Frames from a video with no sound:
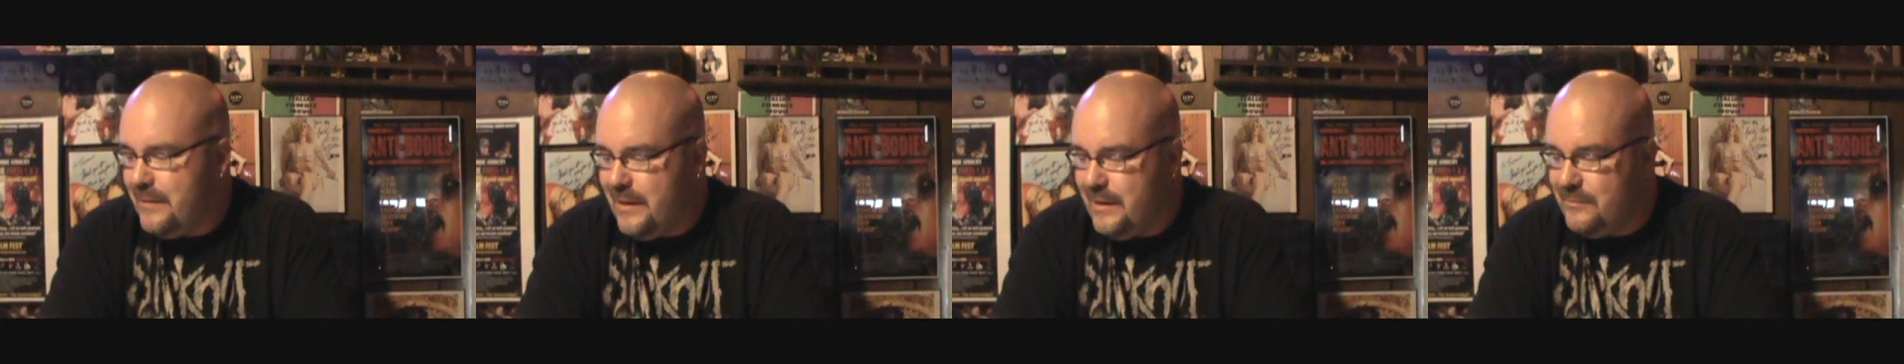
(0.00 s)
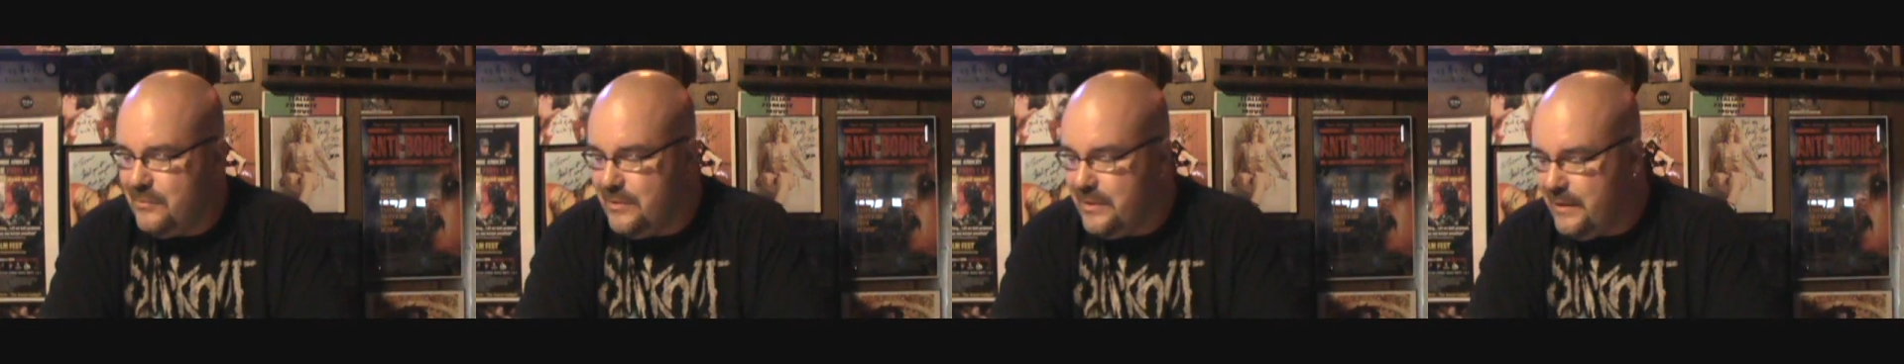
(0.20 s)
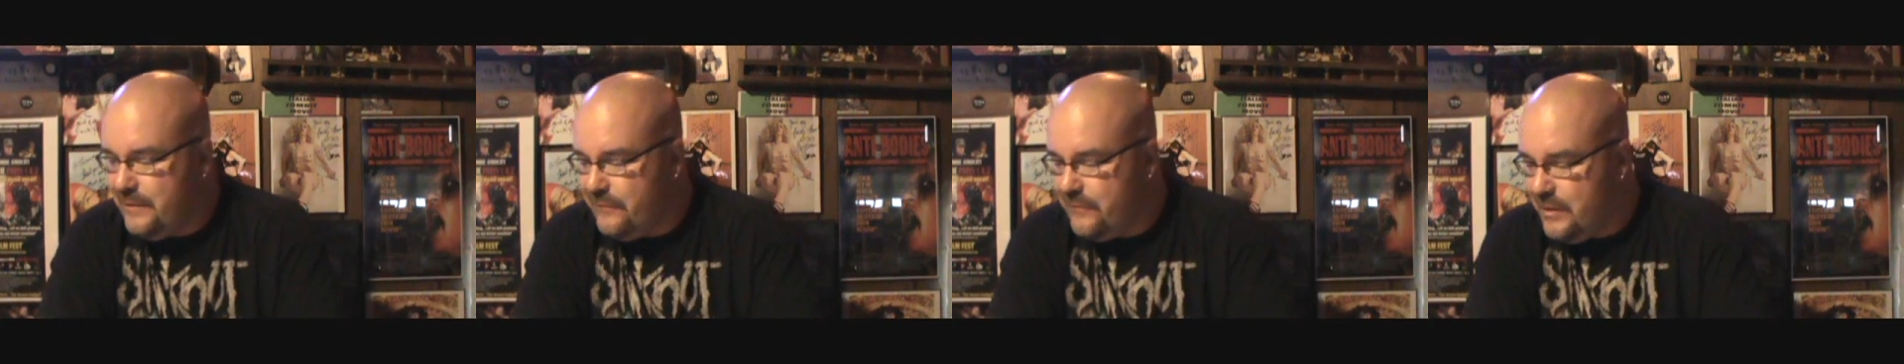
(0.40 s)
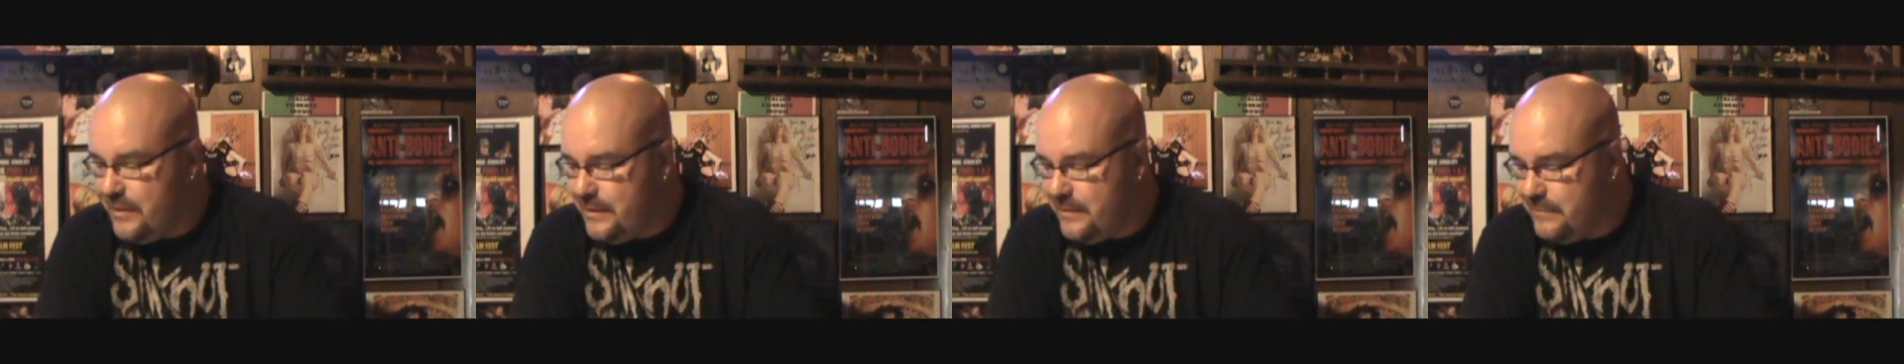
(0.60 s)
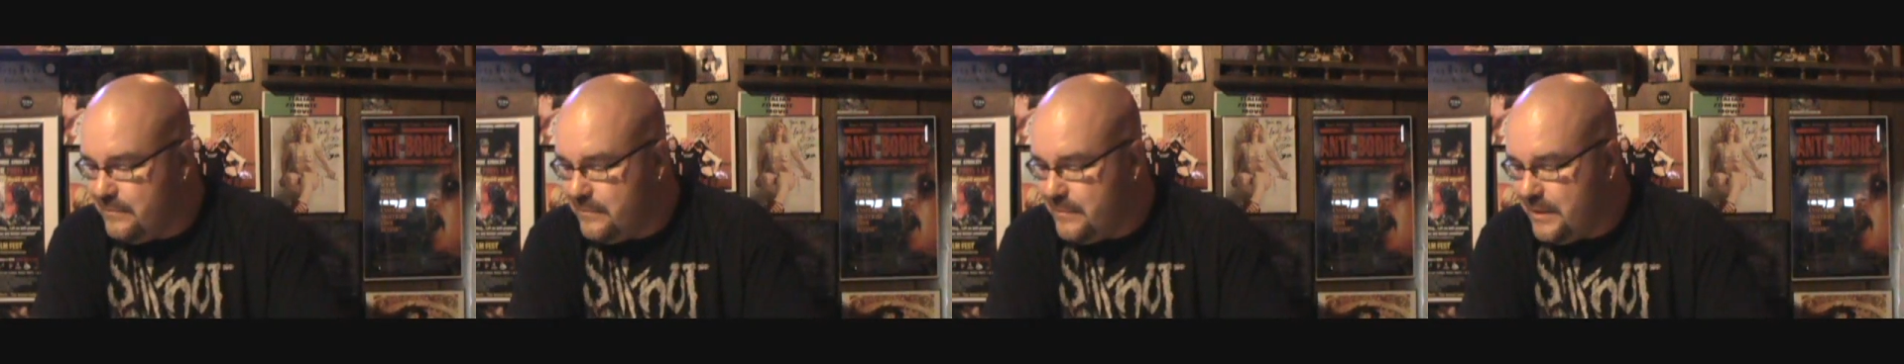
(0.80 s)
I believe,
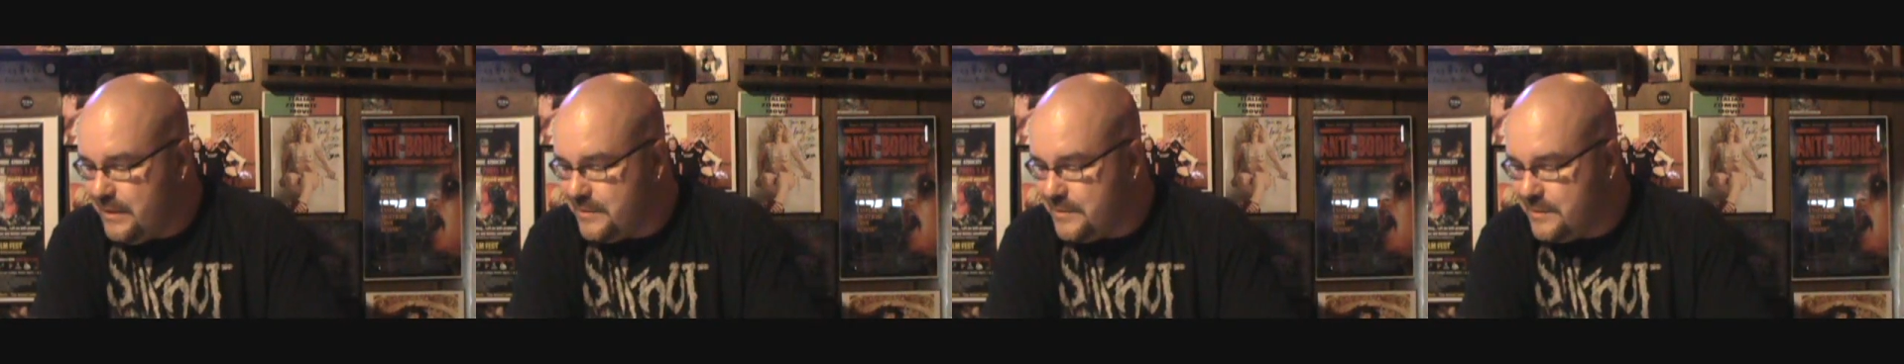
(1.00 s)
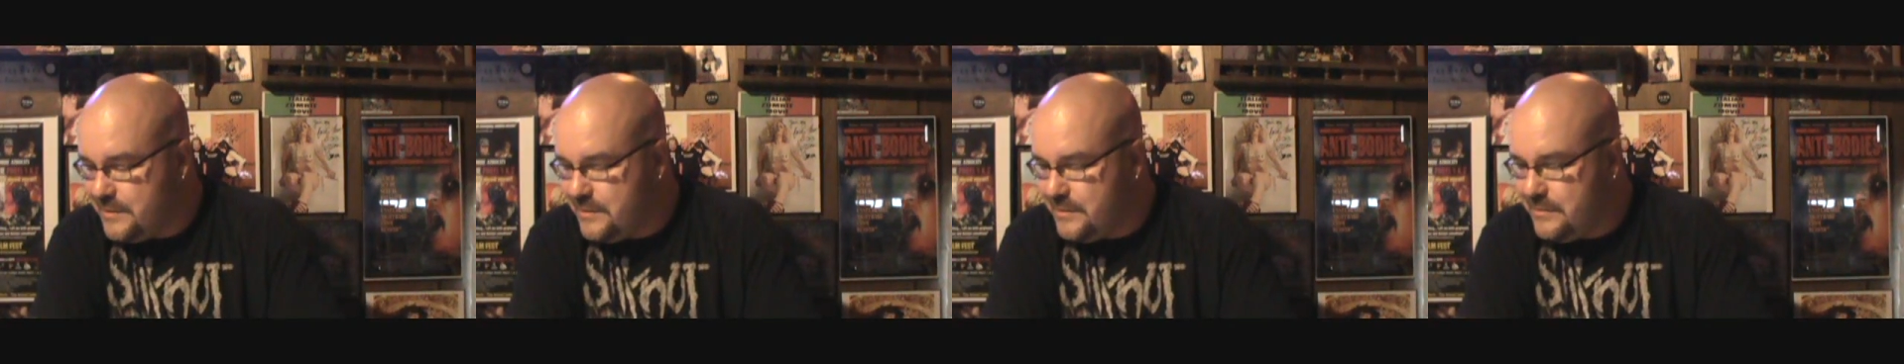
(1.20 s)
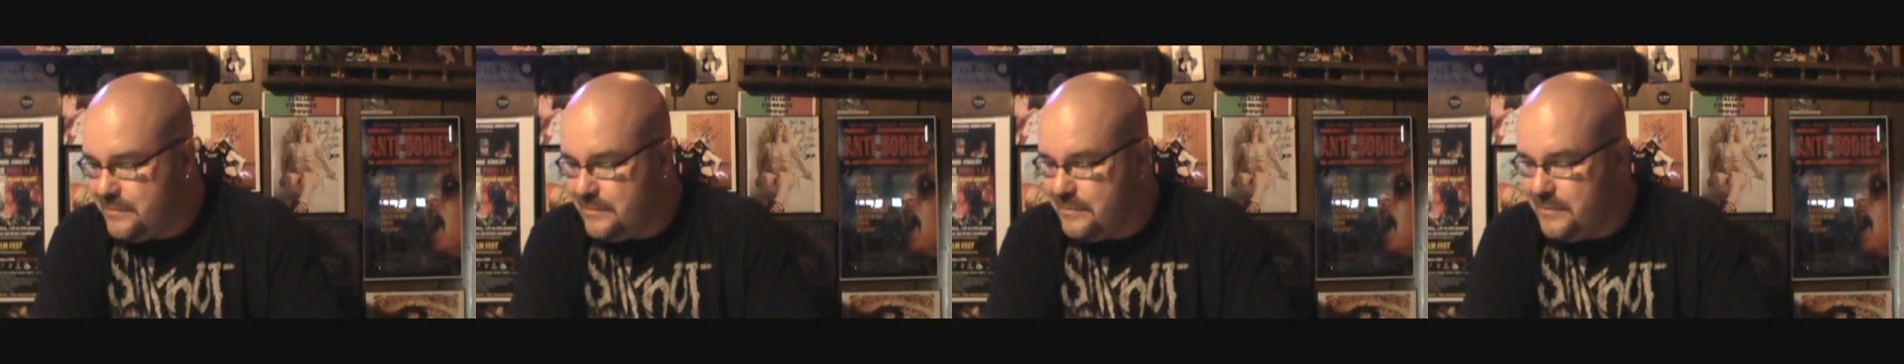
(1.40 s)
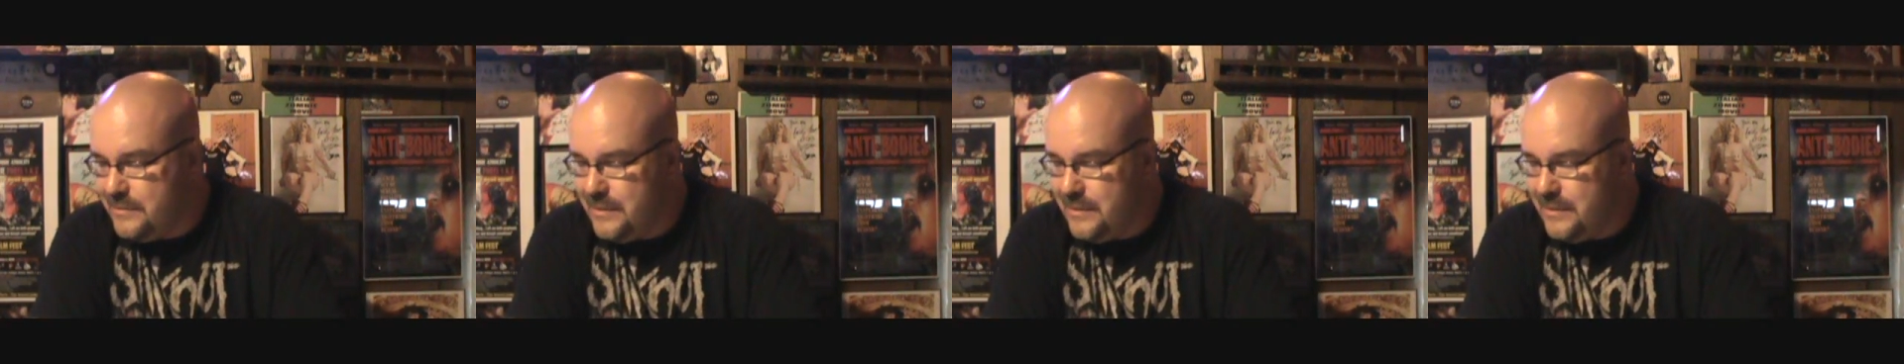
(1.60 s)
right? Yes.